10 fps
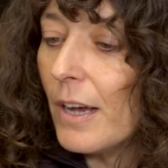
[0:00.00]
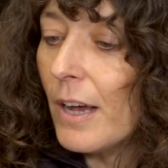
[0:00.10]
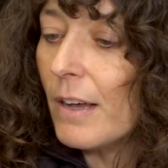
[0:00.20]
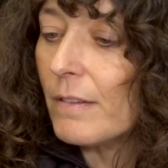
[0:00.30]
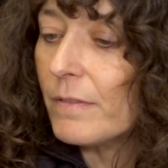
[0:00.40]

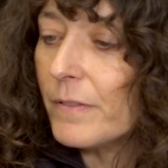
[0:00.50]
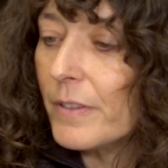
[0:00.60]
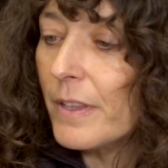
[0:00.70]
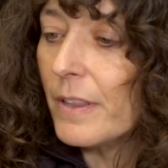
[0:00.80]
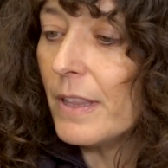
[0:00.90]
of
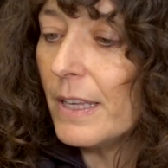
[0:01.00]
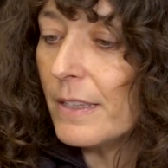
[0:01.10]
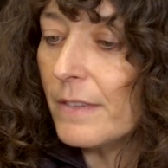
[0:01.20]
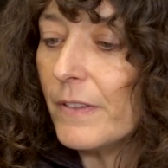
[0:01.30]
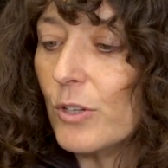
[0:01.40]

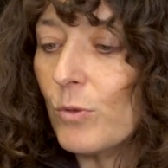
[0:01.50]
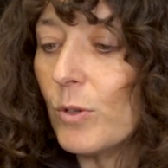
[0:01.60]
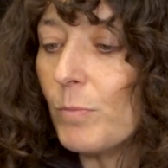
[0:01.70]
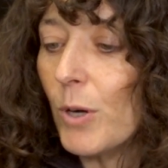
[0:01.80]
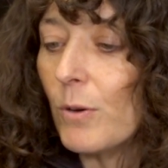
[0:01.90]
these
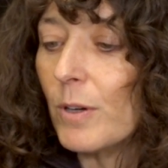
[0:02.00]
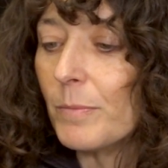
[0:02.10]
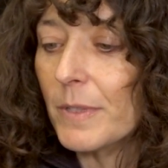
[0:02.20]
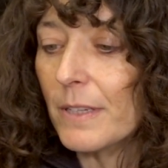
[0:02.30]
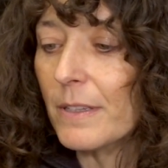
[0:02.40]
visual
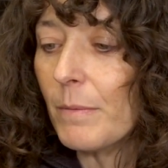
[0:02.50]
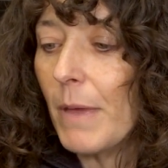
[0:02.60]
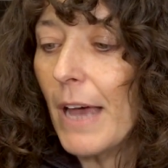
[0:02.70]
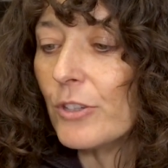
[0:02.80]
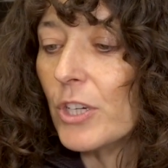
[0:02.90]
poems is
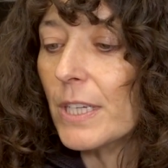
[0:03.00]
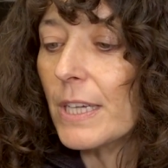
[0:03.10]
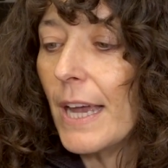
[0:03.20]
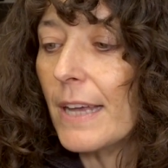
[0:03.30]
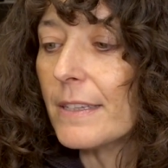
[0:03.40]

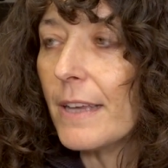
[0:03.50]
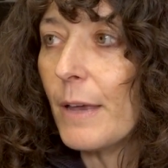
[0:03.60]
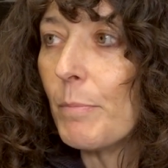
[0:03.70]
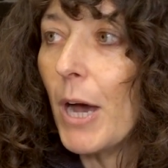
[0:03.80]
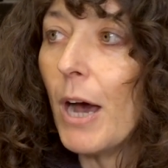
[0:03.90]
imagined as
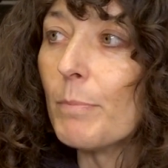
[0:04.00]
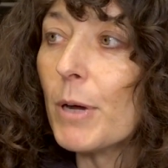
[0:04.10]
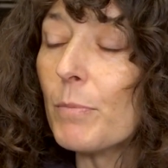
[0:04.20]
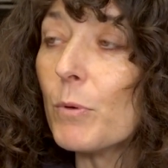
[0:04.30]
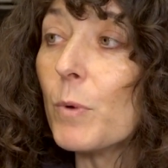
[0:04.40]
a
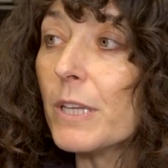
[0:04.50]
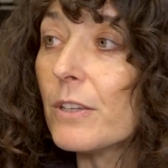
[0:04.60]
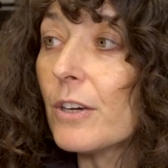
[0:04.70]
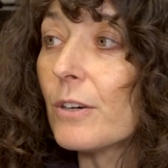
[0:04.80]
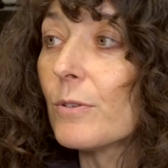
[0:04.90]
pop-up
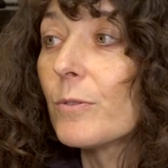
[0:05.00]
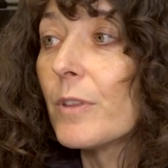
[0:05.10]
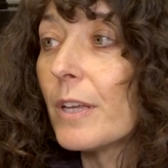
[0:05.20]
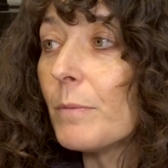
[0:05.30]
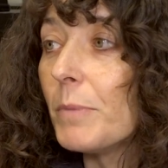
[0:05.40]
window
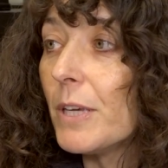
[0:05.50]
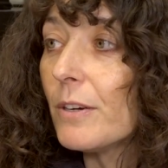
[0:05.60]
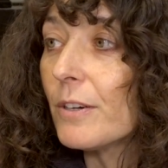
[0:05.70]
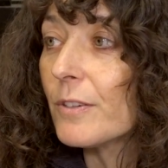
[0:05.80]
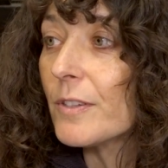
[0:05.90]
that
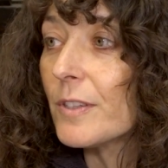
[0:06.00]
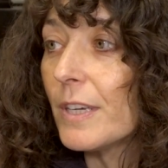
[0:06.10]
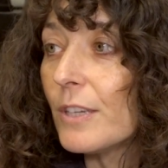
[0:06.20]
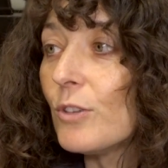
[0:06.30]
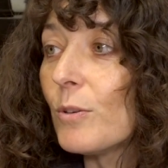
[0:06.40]
appears
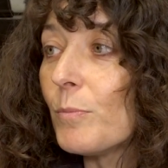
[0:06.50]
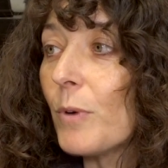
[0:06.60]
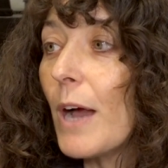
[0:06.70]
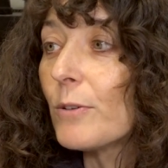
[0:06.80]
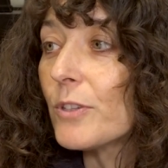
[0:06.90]
in your
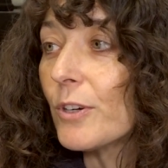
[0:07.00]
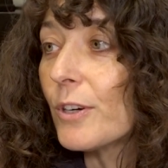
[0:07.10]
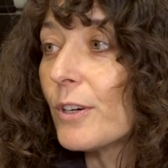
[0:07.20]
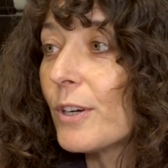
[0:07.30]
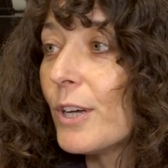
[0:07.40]

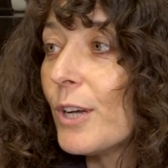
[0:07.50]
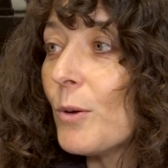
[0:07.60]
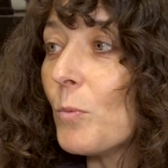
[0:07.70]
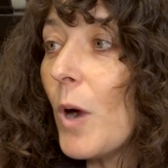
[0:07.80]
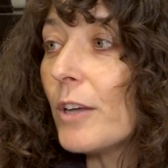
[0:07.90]
browser
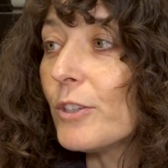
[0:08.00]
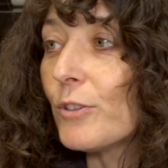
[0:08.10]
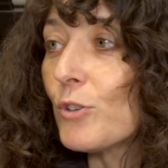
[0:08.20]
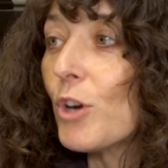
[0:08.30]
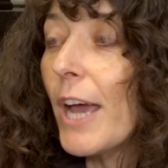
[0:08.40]
while
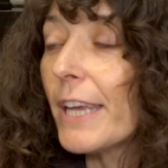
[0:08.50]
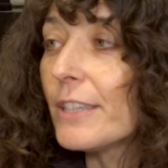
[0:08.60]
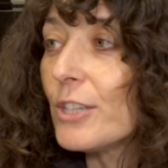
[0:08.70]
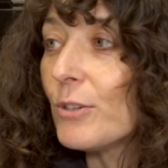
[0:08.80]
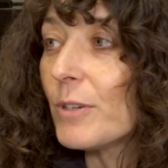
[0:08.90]
you're trying
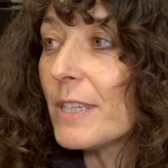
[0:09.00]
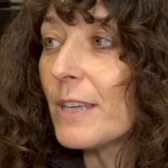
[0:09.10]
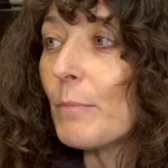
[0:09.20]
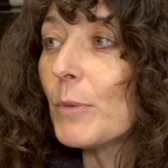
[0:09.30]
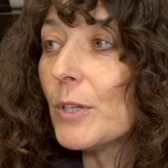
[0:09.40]
to
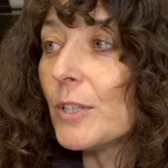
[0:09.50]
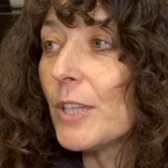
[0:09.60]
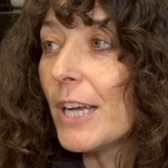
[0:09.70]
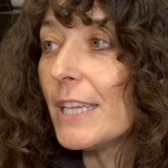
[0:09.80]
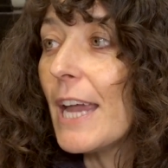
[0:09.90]

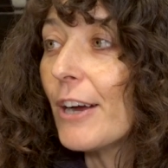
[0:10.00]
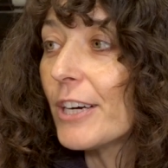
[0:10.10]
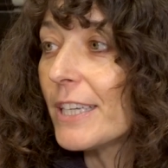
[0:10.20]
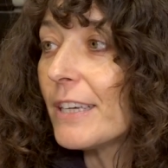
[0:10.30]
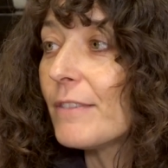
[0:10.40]
assemble a
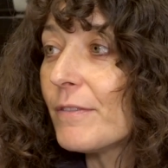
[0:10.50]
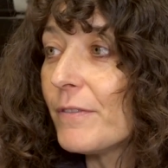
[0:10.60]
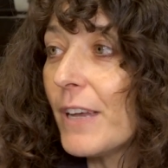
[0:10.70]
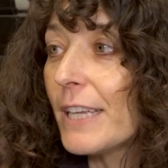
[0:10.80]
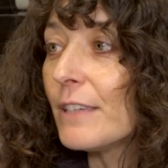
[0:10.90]

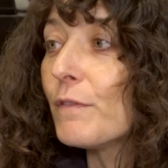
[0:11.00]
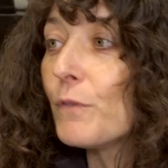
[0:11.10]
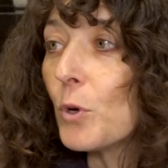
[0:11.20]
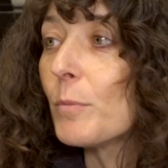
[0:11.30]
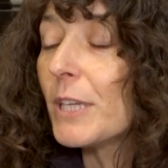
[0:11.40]
narrative, an
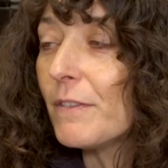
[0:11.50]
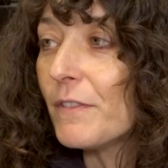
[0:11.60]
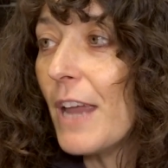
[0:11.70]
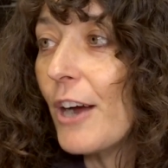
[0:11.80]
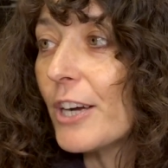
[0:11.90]
informative
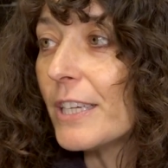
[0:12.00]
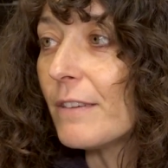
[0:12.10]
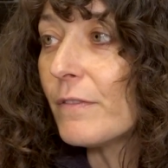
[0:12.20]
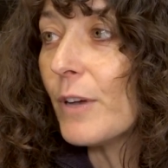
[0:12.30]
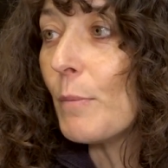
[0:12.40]

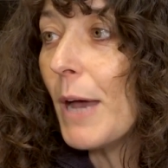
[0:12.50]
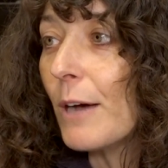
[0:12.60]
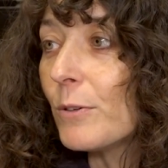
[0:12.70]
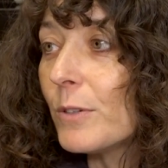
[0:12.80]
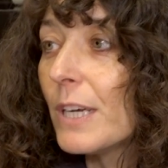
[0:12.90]
narrative
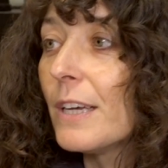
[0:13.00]
about